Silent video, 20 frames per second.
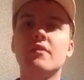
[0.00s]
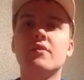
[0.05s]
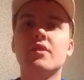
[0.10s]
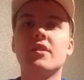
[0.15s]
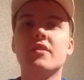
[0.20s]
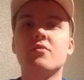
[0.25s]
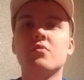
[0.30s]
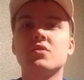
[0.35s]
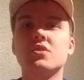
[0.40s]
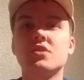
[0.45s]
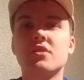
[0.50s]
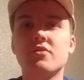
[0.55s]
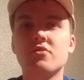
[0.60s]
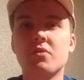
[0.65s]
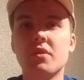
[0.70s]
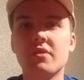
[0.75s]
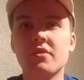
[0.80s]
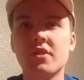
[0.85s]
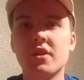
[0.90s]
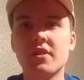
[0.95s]
Thanks for watching, as
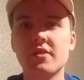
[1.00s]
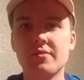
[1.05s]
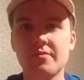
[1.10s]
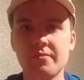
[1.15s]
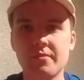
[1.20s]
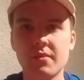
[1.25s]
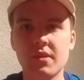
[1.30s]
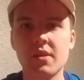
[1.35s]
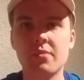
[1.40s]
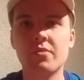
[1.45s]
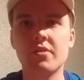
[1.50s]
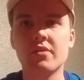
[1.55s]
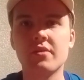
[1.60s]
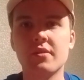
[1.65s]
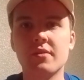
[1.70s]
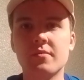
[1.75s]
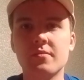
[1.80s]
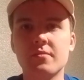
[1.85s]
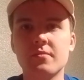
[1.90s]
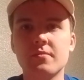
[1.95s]
always, guys. Keep
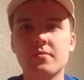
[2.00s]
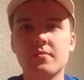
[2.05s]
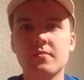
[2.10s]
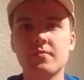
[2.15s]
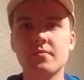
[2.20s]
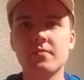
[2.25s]
right on.